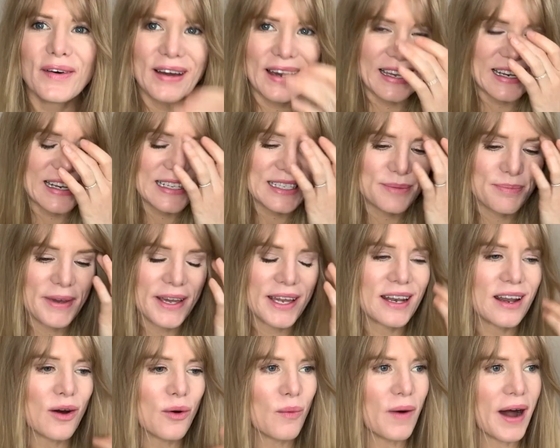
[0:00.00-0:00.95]
It has been
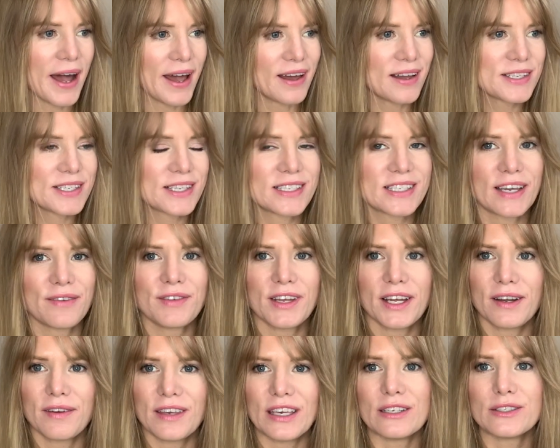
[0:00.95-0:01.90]
a while since I've
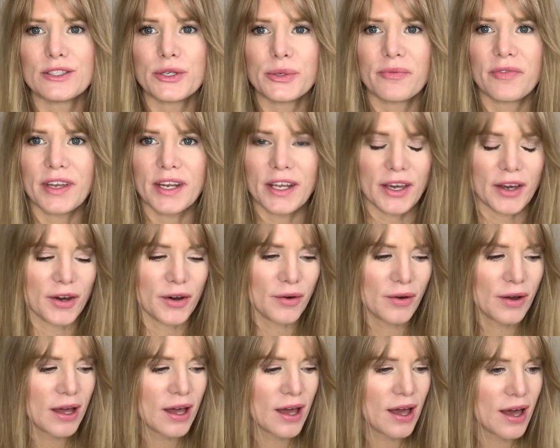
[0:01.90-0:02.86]
done a YouTube video.
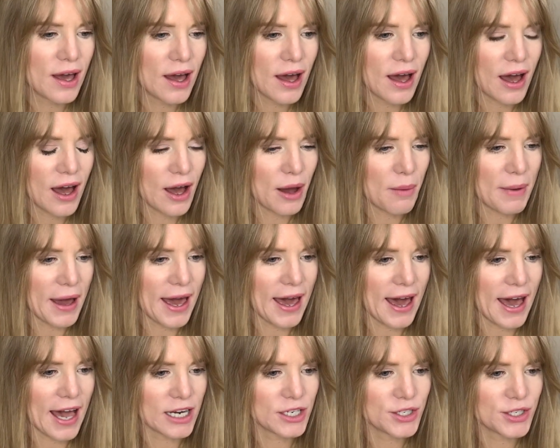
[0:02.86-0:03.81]
I
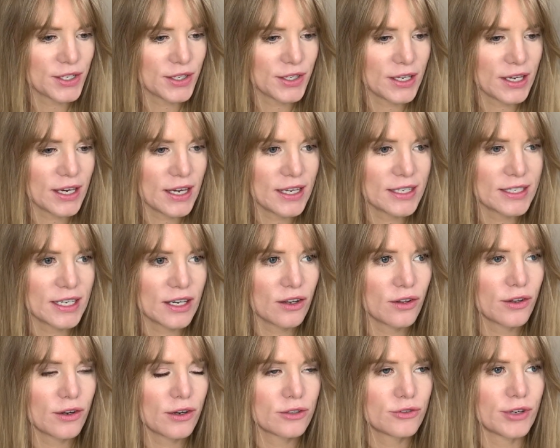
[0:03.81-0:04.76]
actually did a
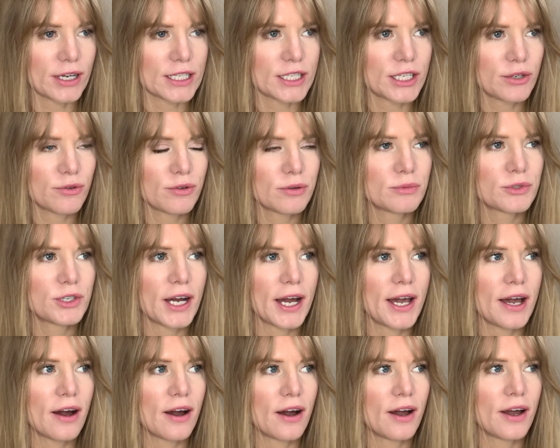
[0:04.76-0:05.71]
little dressing room
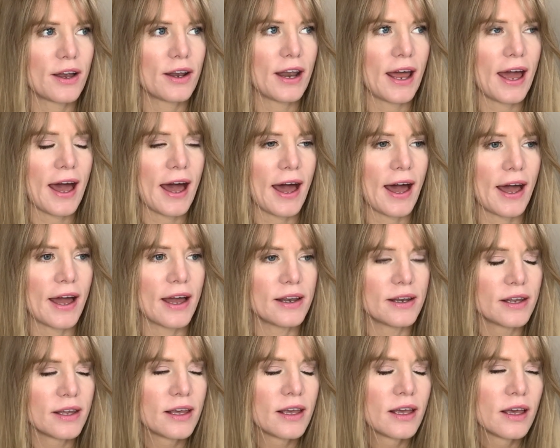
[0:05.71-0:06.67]
try on at
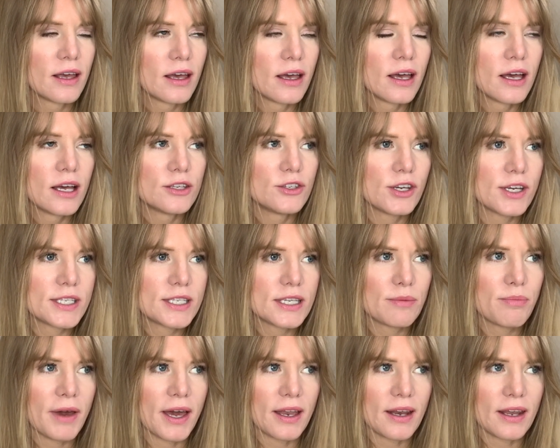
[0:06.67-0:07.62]

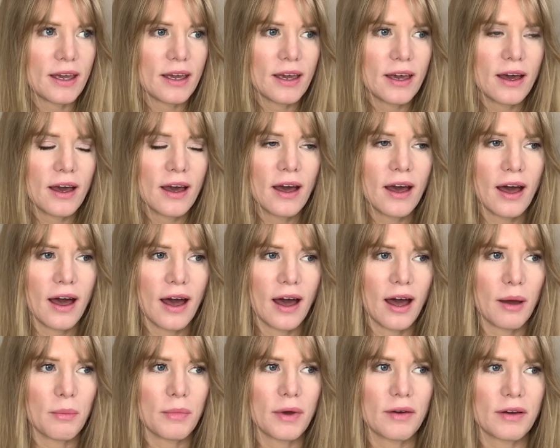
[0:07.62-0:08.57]
JCPenney
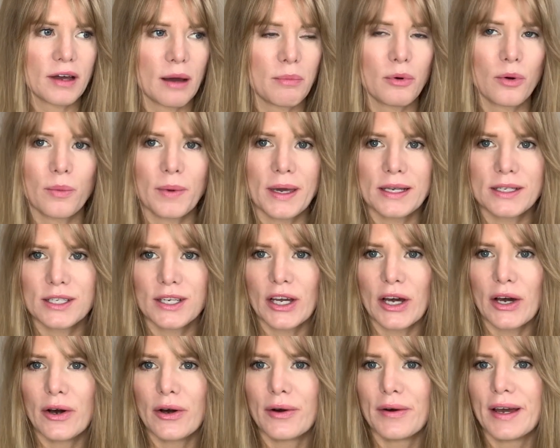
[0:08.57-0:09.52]
a couple weeks
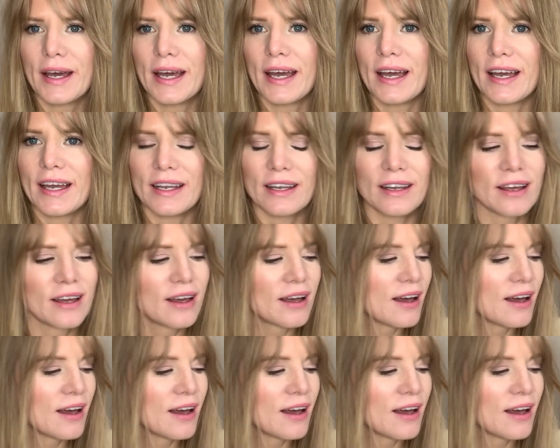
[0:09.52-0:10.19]
ago, and